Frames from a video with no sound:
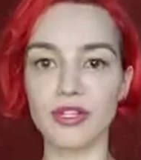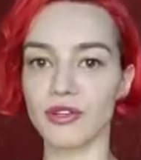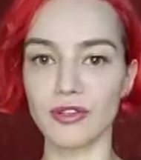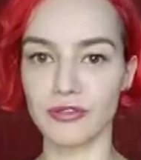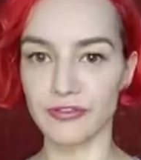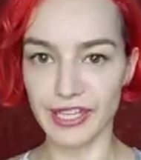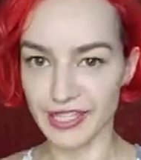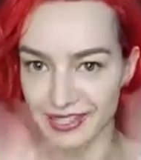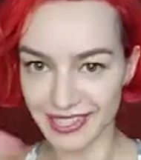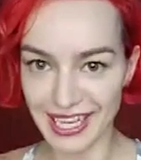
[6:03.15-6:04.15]
it on your
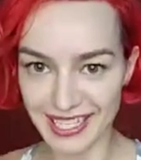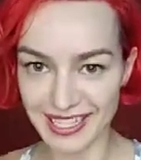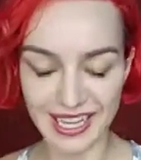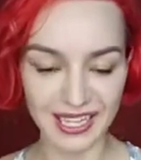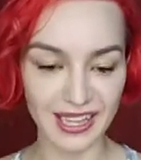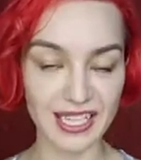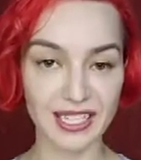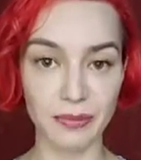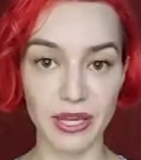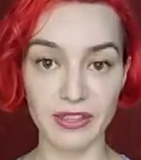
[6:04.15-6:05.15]
face.
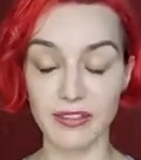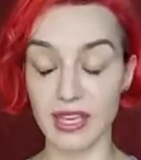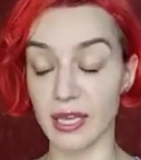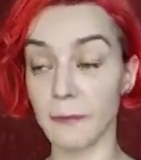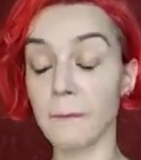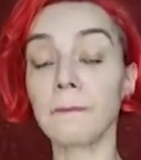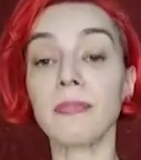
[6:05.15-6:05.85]
That's the main thing.